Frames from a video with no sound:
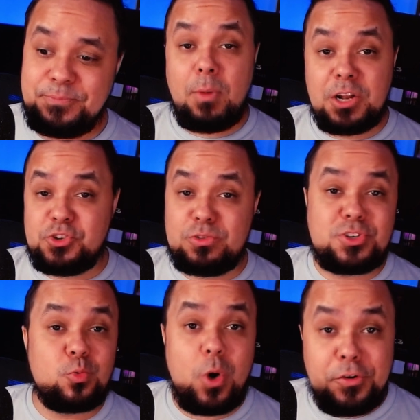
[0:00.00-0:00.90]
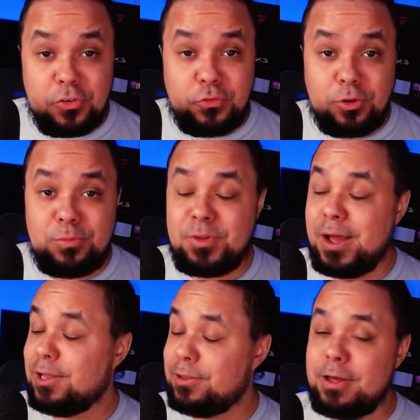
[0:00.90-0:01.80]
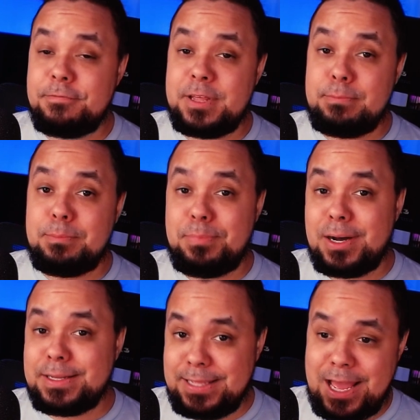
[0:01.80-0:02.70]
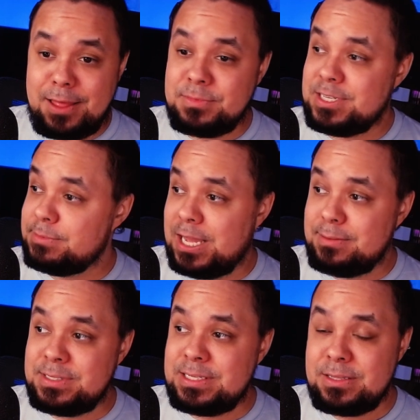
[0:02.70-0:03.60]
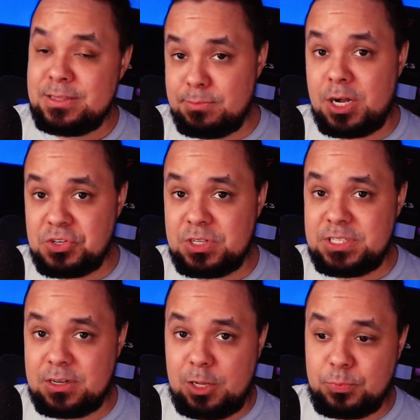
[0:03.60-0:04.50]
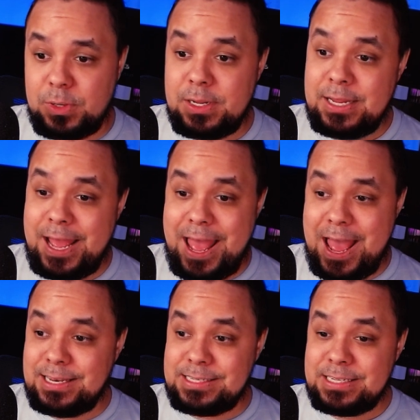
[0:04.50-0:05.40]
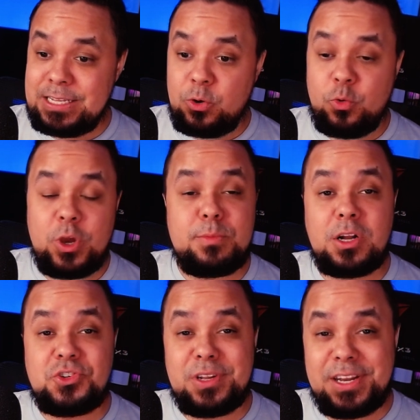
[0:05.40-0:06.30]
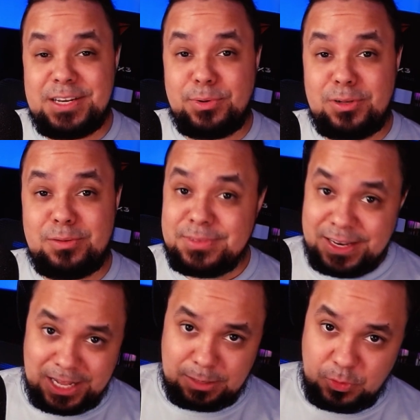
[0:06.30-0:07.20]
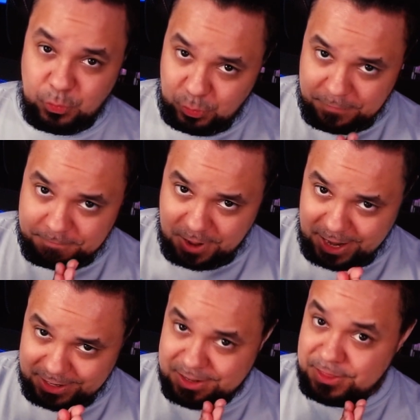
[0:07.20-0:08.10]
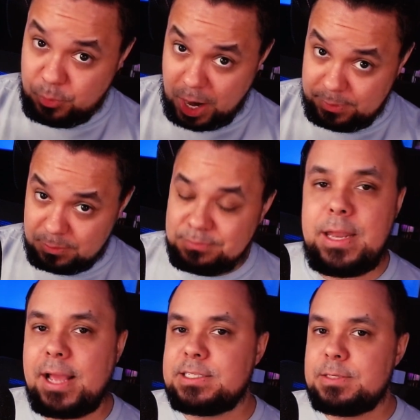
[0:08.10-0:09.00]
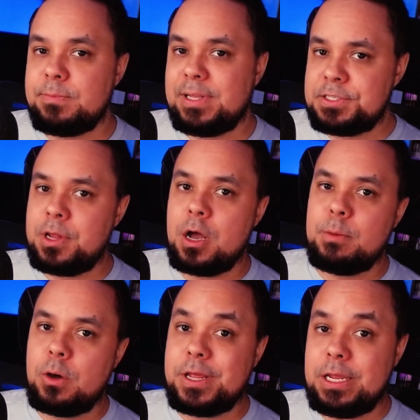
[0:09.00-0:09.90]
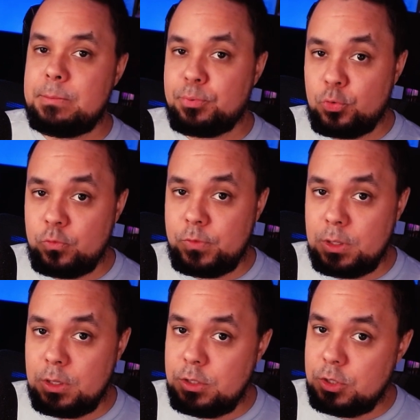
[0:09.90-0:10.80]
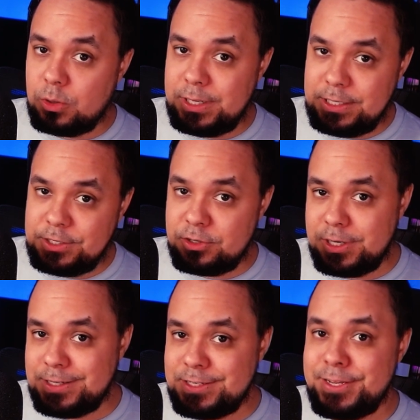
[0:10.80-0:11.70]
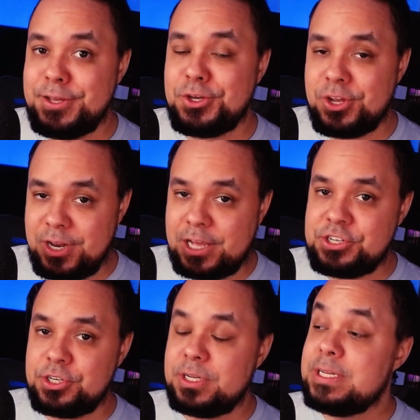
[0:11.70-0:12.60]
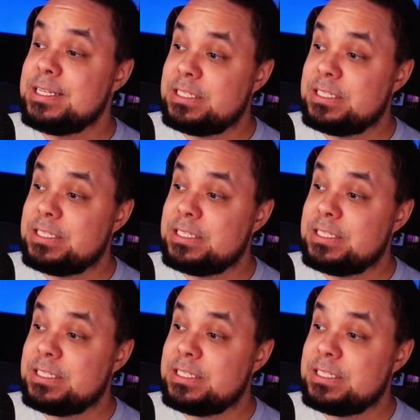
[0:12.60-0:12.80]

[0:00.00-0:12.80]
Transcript: Modules are wonderful, I love them, but yeah, sometimes the module is the culprit, and Quick Module Enable can help you find the problem. Next, let's talk about improving your internet connection.